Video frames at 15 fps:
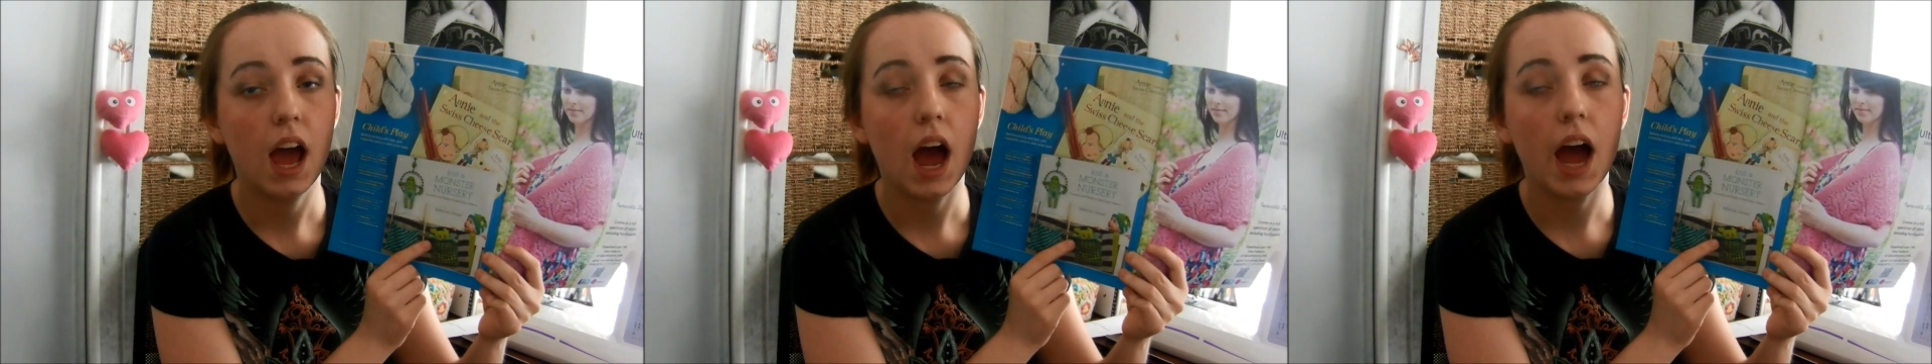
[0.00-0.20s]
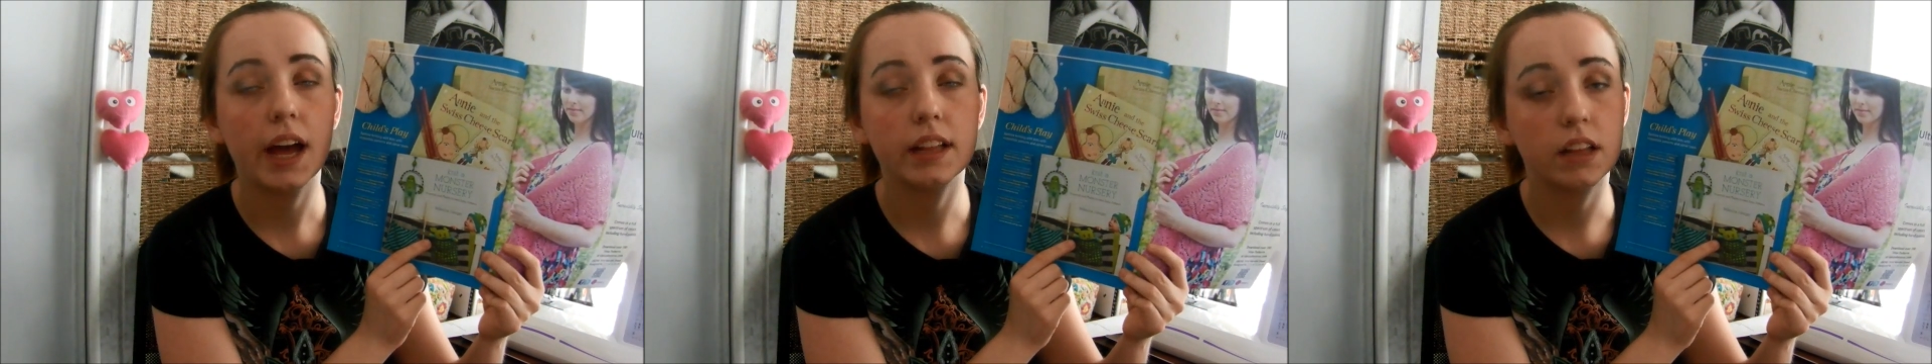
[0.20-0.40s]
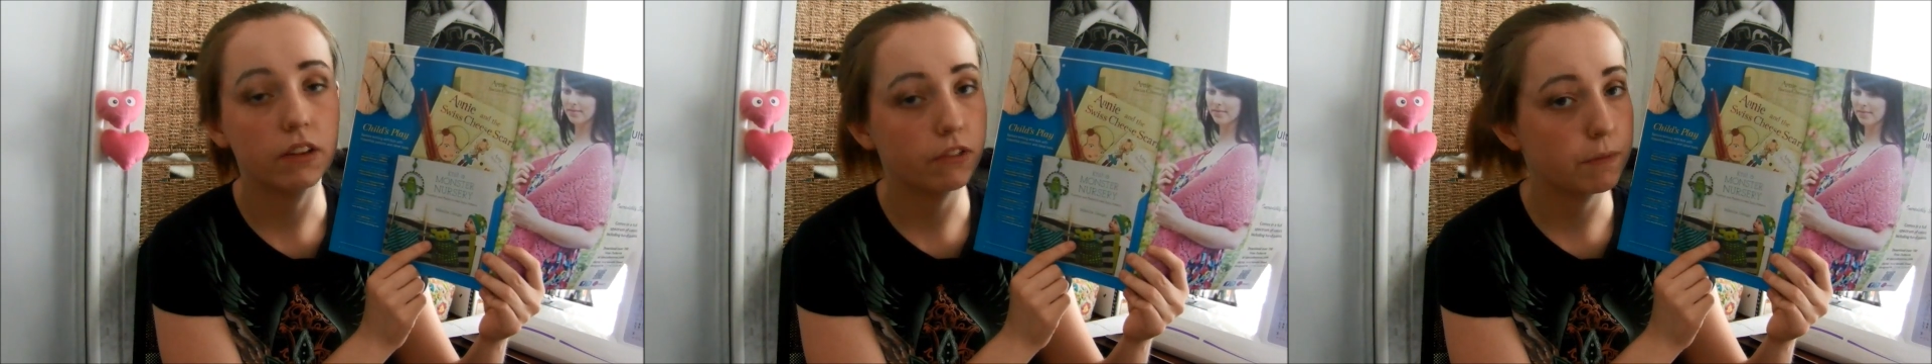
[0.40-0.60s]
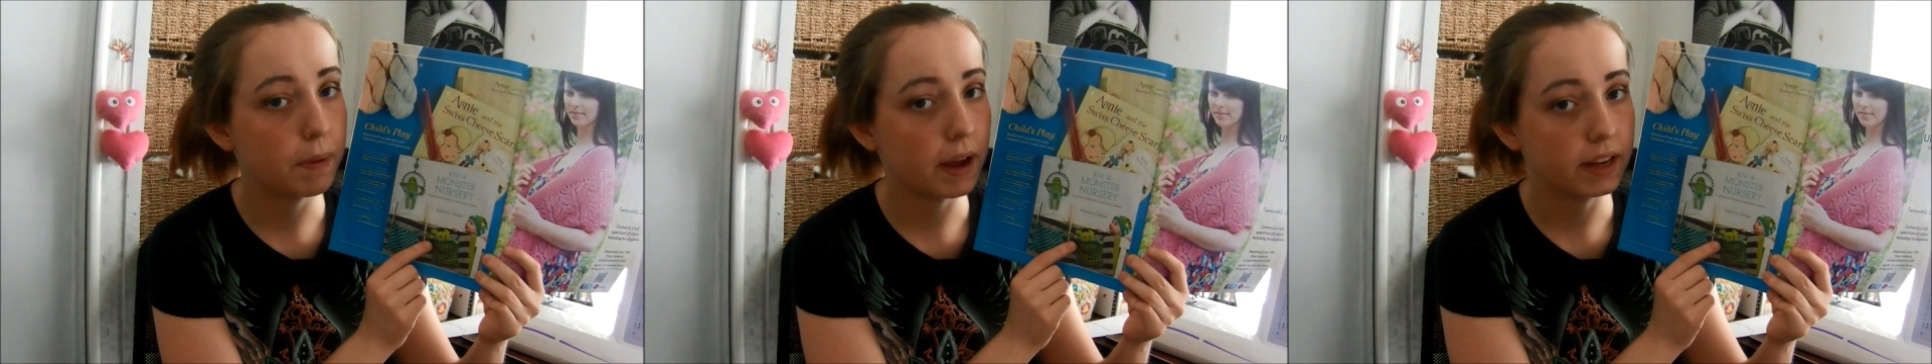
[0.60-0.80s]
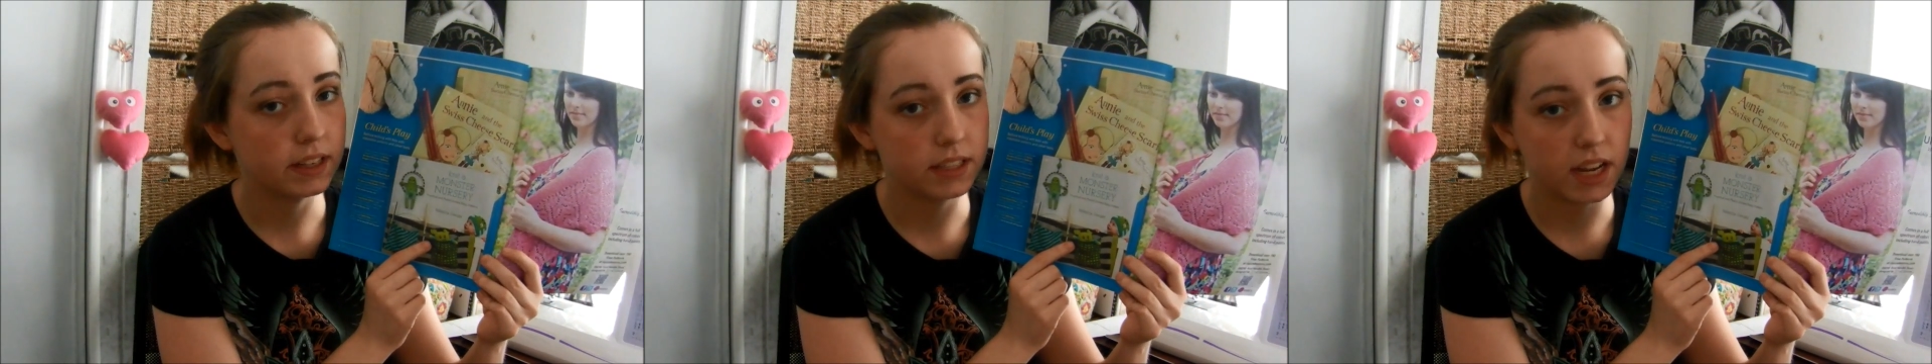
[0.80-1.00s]
I love
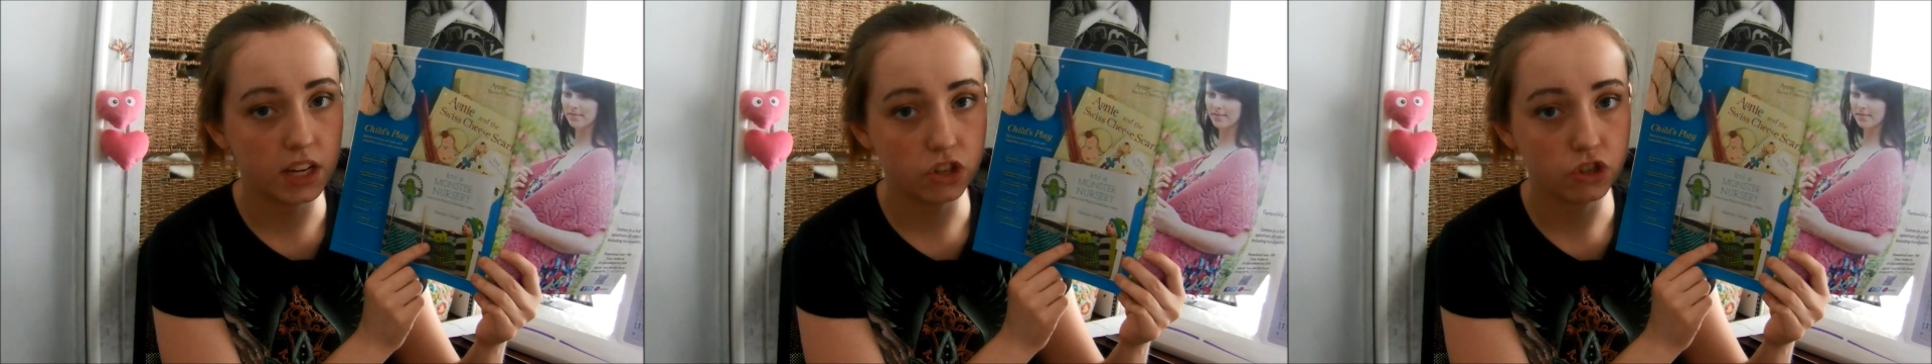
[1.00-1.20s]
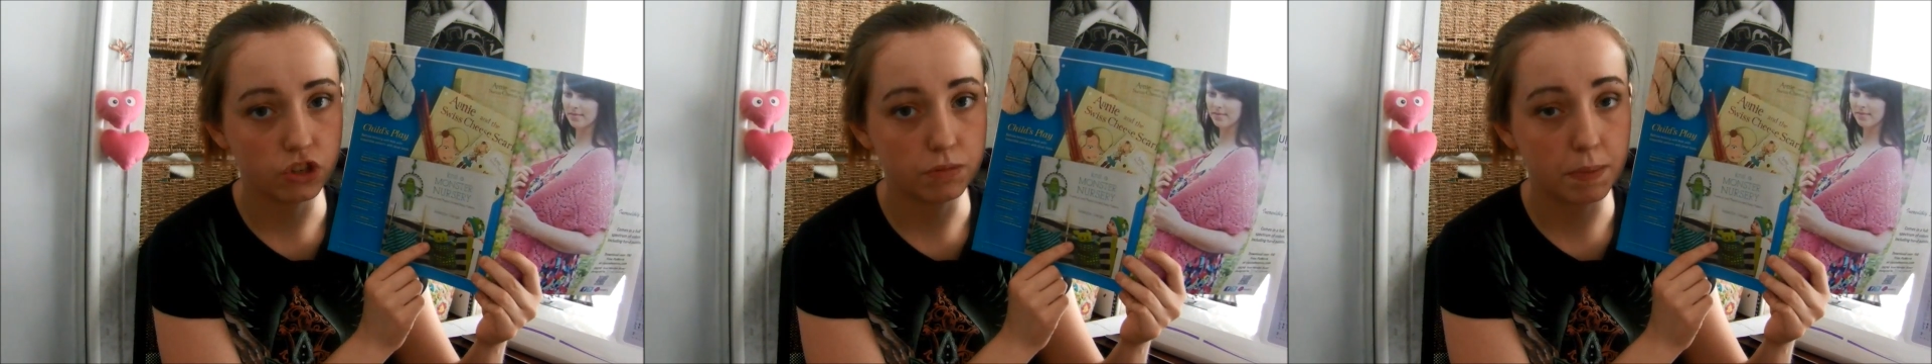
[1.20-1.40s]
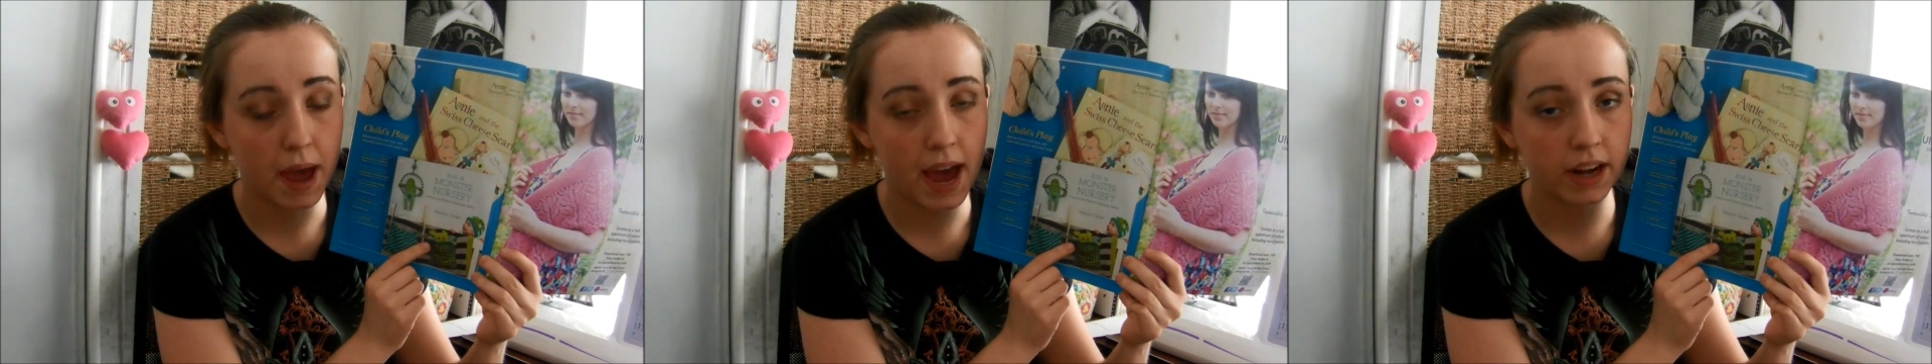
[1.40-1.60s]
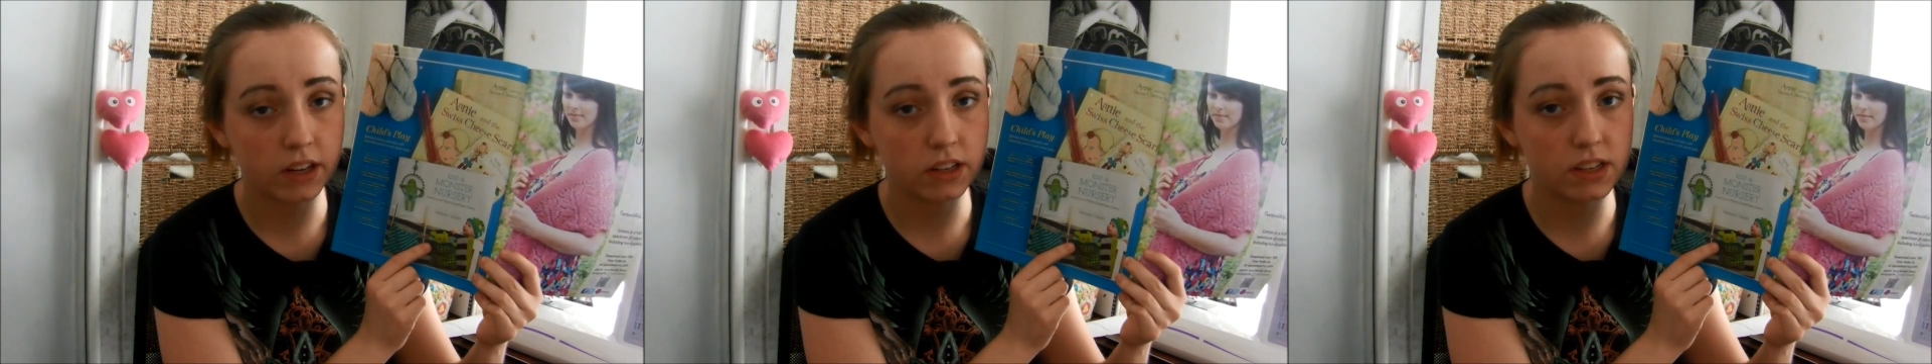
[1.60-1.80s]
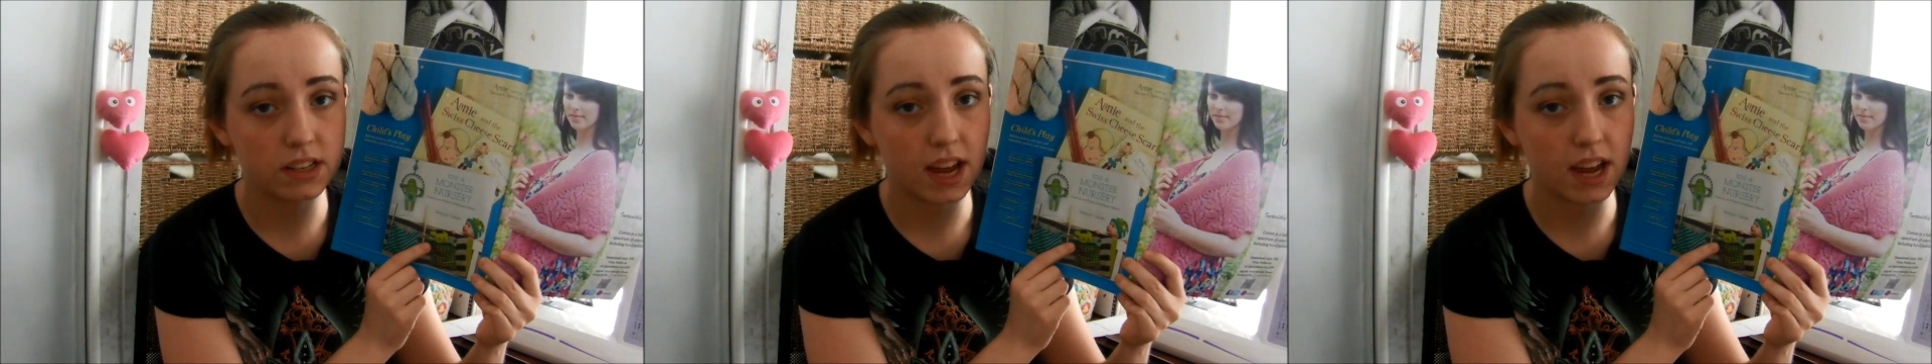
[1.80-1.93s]
Rebecca Danger's patterns.